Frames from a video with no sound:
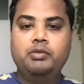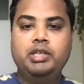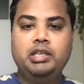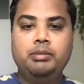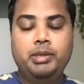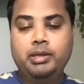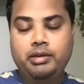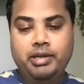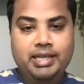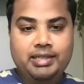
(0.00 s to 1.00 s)
We keep
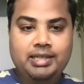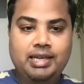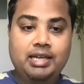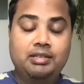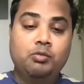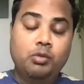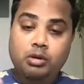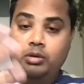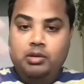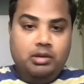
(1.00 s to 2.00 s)
hearing it at
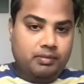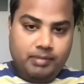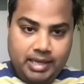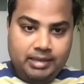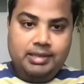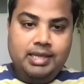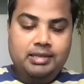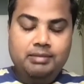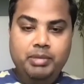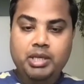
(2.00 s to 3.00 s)
work
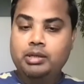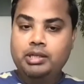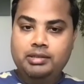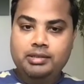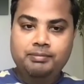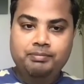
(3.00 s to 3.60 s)
and beyond it.